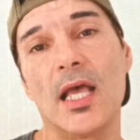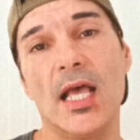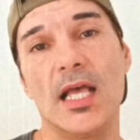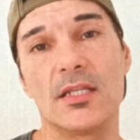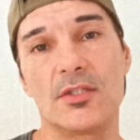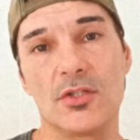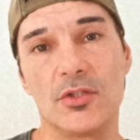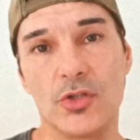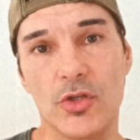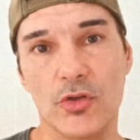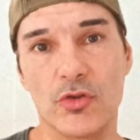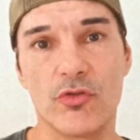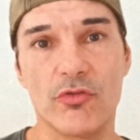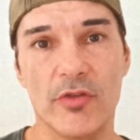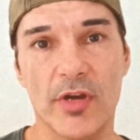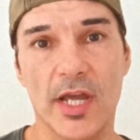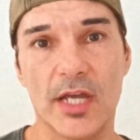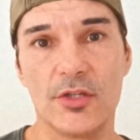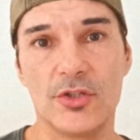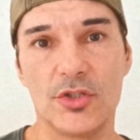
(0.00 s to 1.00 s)
as a new
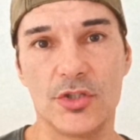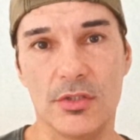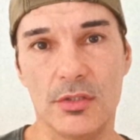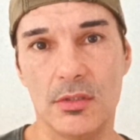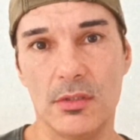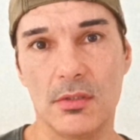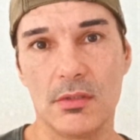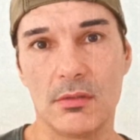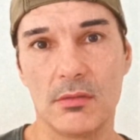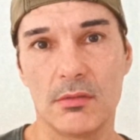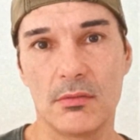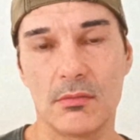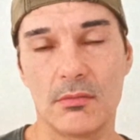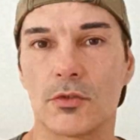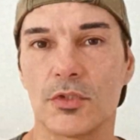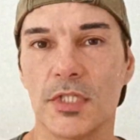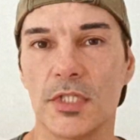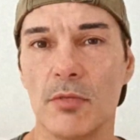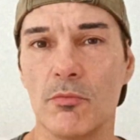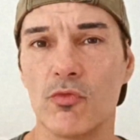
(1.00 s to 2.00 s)
creation.
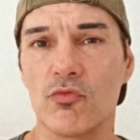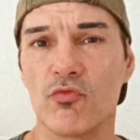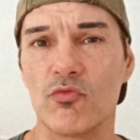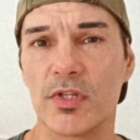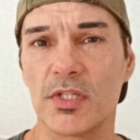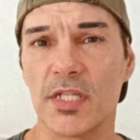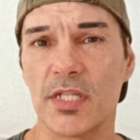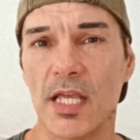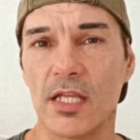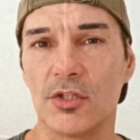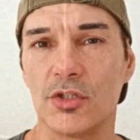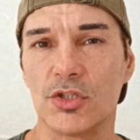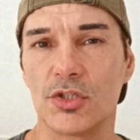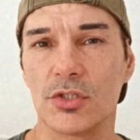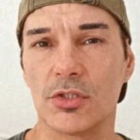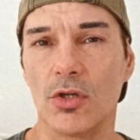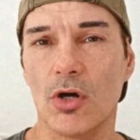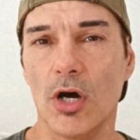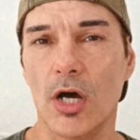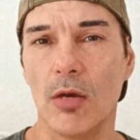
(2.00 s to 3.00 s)
Semen
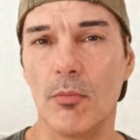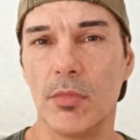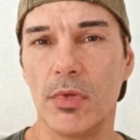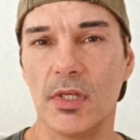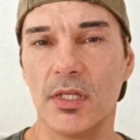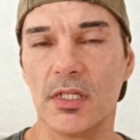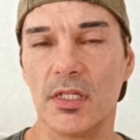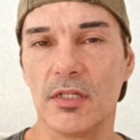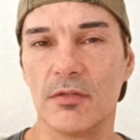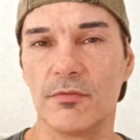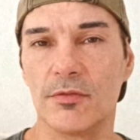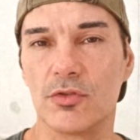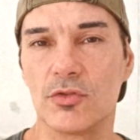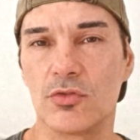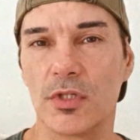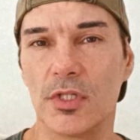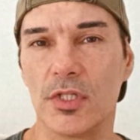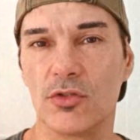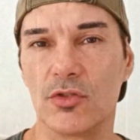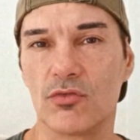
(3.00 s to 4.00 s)
retention, I believe,
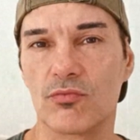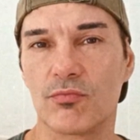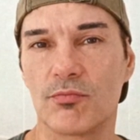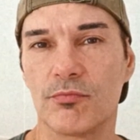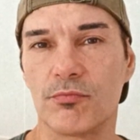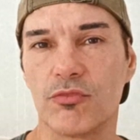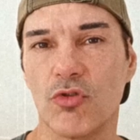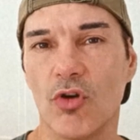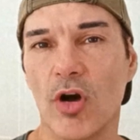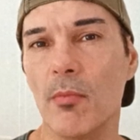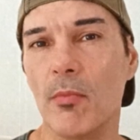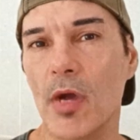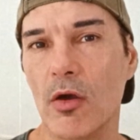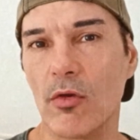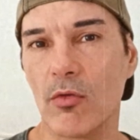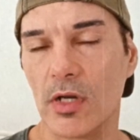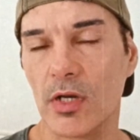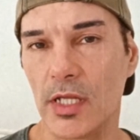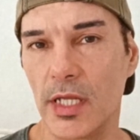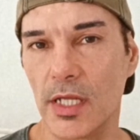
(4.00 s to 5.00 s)
is, is
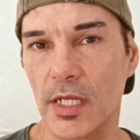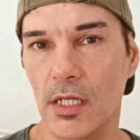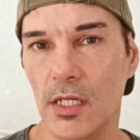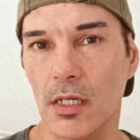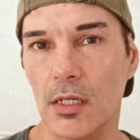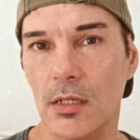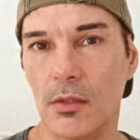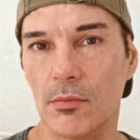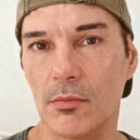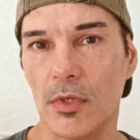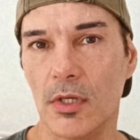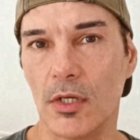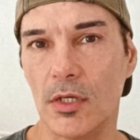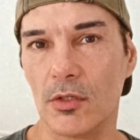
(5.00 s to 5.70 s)
primarily a,